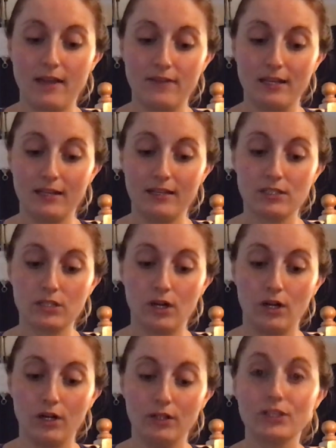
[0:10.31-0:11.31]
and it is
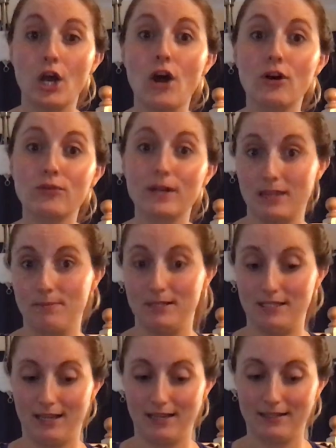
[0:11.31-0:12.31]
called
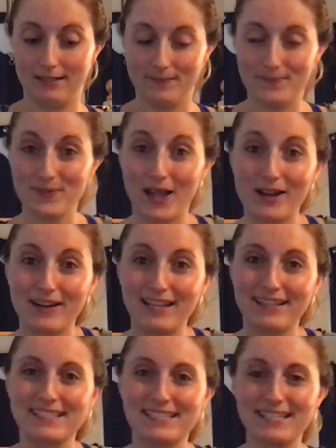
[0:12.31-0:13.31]
Arithmetic. All right,
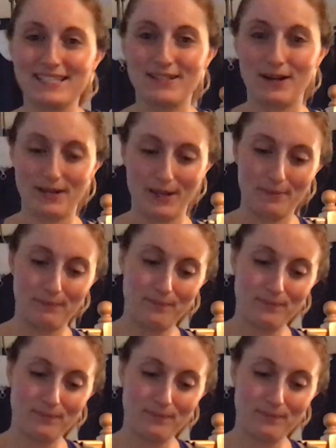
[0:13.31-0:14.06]
let's get started.